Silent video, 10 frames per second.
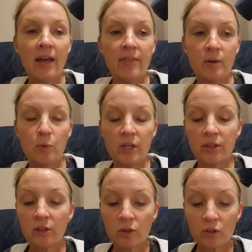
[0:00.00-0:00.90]
And then we'll
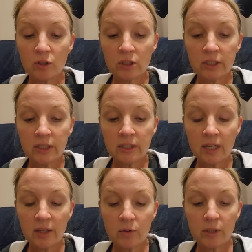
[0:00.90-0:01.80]
get there early the
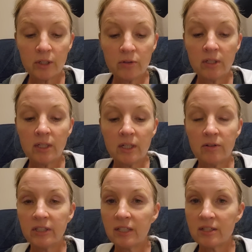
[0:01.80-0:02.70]
day of the reunion and get
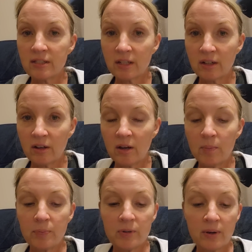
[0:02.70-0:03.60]
everything set
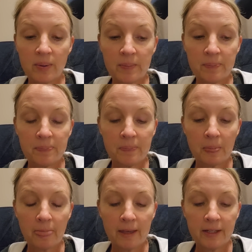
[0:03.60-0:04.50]
up um,
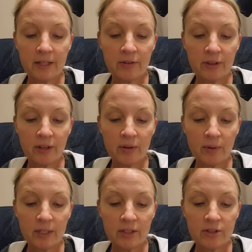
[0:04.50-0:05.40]
and get everything
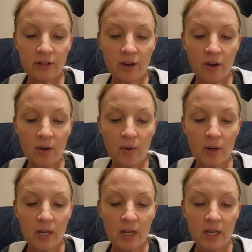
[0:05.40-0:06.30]
ready to go.